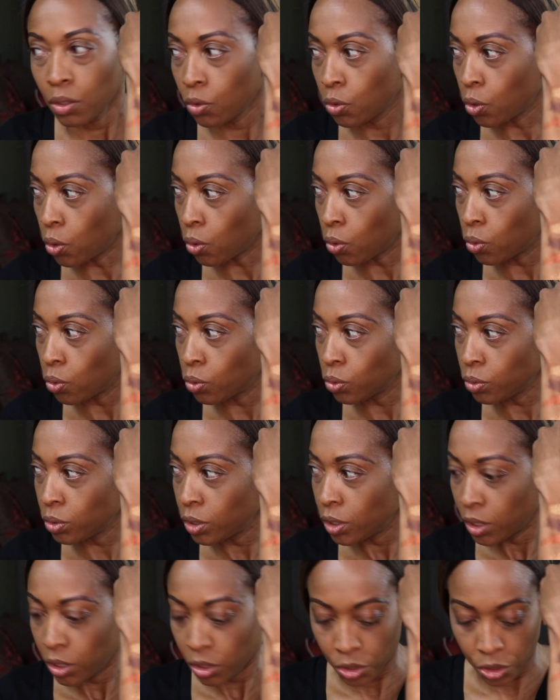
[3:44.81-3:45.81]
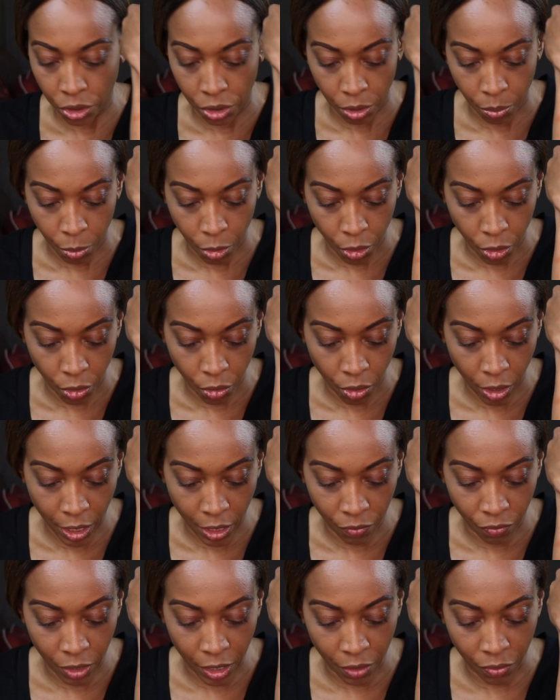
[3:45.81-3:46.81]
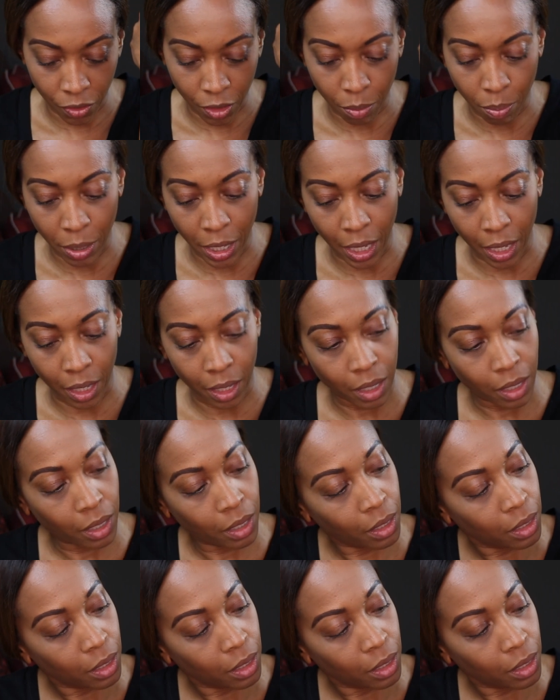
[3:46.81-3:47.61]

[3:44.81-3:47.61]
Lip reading: gold, shimmer, and then the Bay.